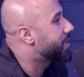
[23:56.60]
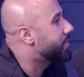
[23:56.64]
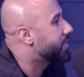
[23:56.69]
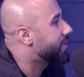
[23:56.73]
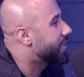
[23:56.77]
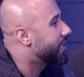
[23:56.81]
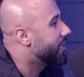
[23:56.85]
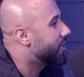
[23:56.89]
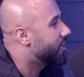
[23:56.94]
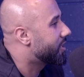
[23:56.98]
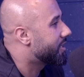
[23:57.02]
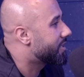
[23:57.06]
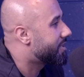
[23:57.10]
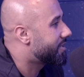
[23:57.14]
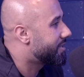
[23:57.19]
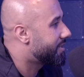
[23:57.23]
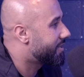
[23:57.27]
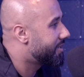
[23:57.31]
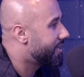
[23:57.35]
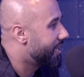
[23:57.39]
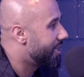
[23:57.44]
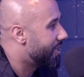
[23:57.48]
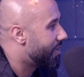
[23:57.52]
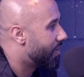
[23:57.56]
messages.
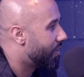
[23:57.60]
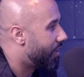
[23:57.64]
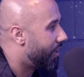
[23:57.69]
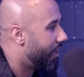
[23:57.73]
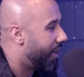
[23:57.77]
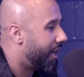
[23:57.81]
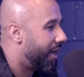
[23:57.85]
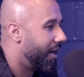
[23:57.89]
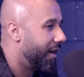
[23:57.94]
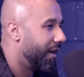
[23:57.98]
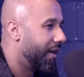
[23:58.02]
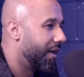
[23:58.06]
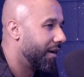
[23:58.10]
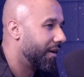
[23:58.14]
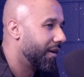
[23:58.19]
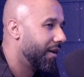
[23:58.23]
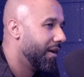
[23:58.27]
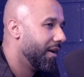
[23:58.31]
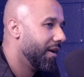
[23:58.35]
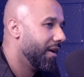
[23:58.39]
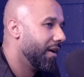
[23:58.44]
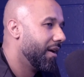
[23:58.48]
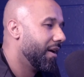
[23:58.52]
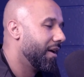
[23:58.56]
You know,
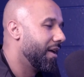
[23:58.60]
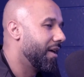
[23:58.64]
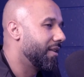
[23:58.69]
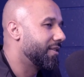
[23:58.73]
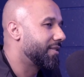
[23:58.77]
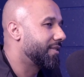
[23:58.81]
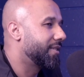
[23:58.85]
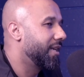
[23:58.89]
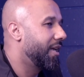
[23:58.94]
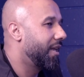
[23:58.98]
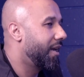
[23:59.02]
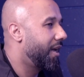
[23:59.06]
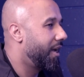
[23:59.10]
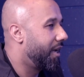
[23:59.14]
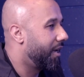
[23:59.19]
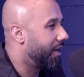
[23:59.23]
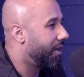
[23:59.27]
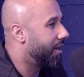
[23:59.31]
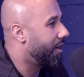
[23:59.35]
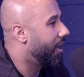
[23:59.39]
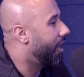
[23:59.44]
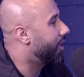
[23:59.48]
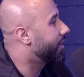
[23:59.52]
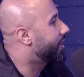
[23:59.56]
I'll say, like,
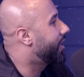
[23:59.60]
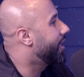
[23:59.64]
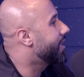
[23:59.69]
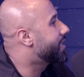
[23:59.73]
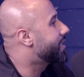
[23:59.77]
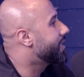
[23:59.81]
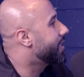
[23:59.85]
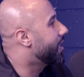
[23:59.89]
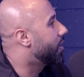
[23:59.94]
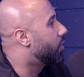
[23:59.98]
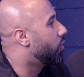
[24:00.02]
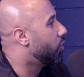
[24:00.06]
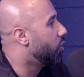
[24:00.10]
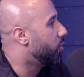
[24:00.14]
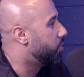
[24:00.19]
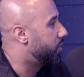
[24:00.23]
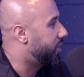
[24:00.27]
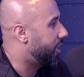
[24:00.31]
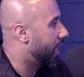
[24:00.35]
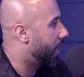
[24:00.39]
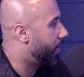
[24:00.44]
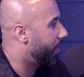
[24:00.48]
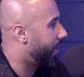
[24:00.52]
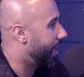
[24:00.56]
I'll text in the group
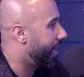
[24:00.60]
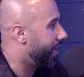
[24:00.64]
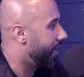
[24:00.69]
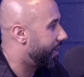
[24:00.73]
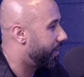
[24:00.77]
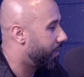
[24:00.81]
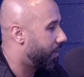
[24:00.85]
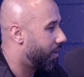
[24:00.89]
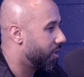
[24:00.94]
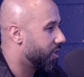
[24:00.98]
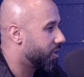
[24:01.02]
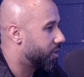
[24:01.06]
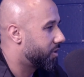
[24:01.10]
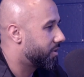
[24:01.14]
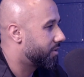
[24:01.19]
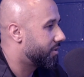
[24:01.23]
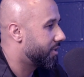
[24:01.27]
chat, like, because